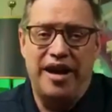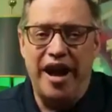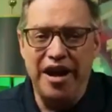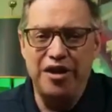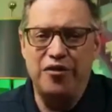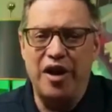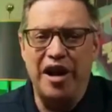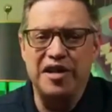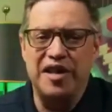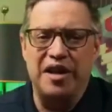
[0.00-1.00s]
I'd
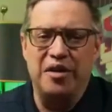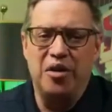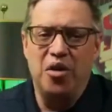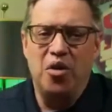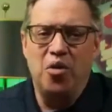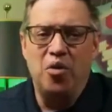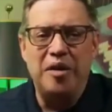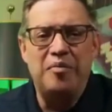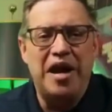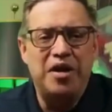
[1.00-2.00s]
advise that
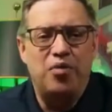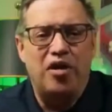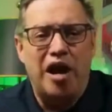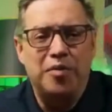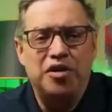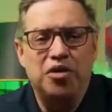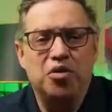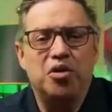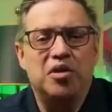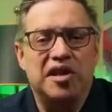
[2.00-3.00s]
when betting props, you
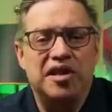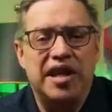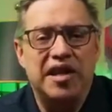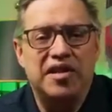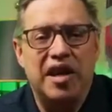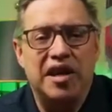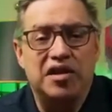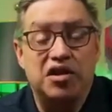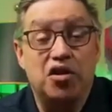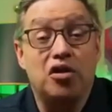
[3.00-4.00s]
use a stake size you're